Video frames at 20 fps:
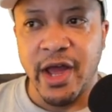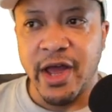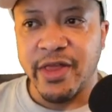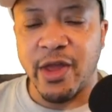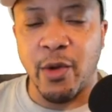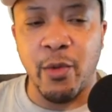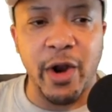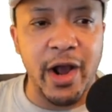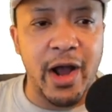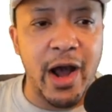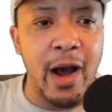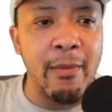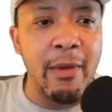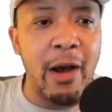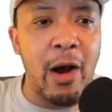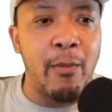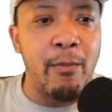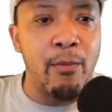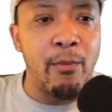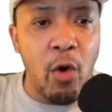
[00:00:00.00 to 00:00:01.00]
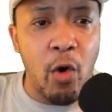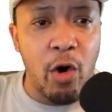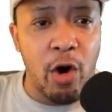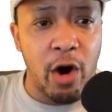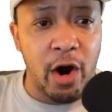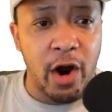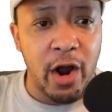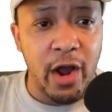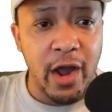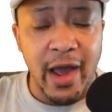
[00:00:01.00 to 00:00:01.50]
they want to come out
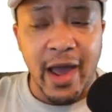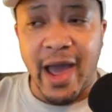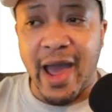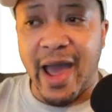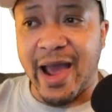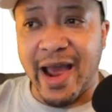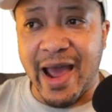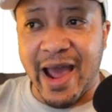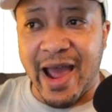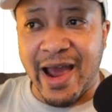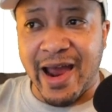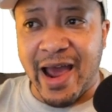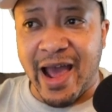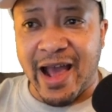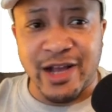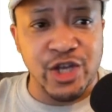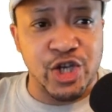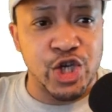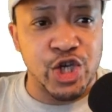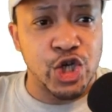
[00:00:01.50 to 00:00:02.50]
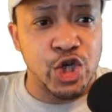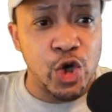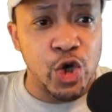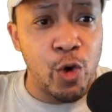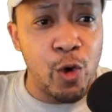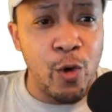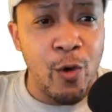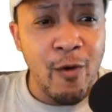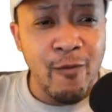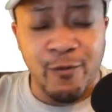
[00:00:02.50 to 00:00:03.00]
more and
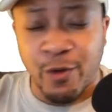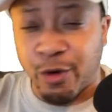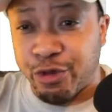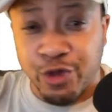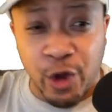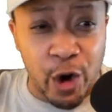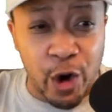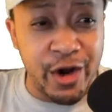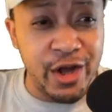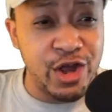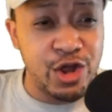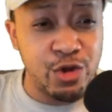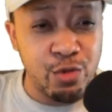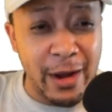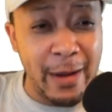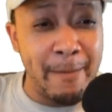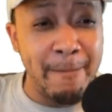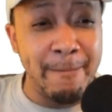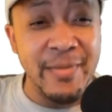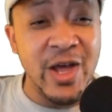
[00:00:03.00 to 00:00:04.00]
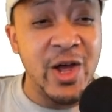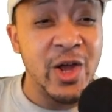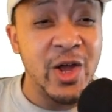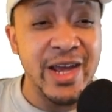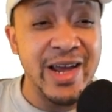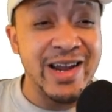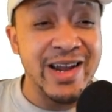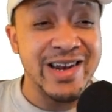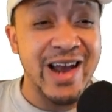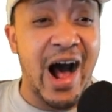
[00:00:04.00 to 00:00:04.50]
sue for $33
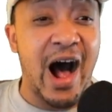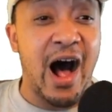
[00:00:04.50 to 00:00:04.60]
million?